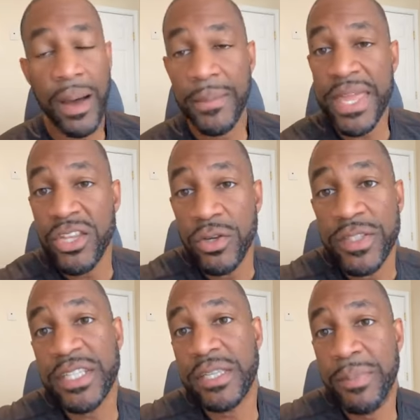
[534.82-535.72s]
Um, and
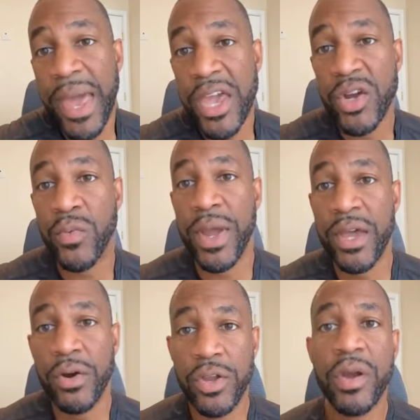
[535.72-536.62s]
use it to pay your
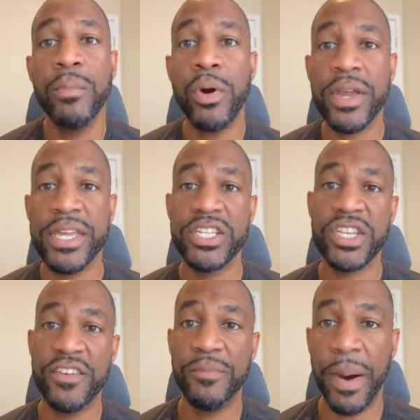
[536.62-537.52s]
rent or your
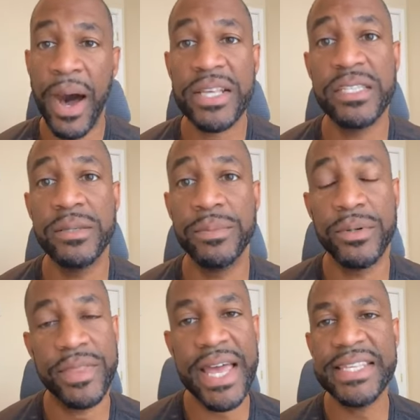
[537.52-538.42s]
mortgage if
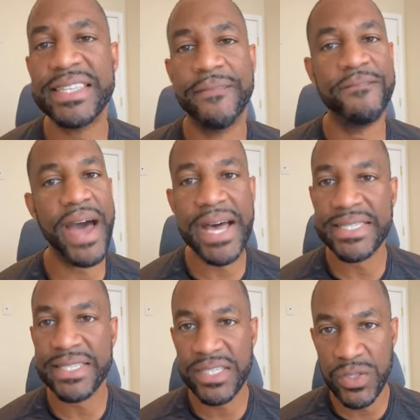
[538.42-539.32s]
possible. That is the
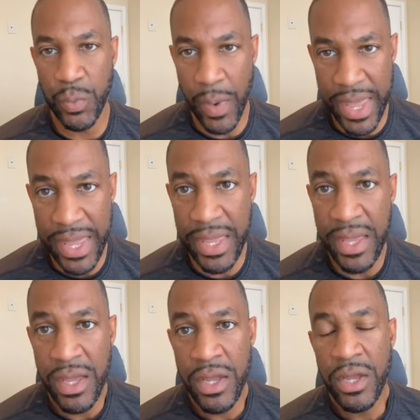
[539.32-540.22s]
fastest
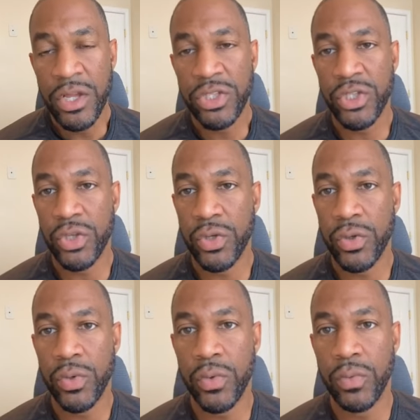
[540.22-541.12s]
way
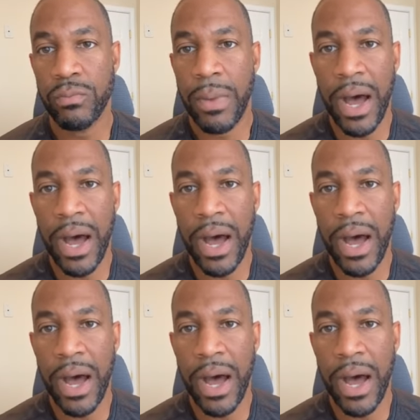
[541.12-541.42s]
to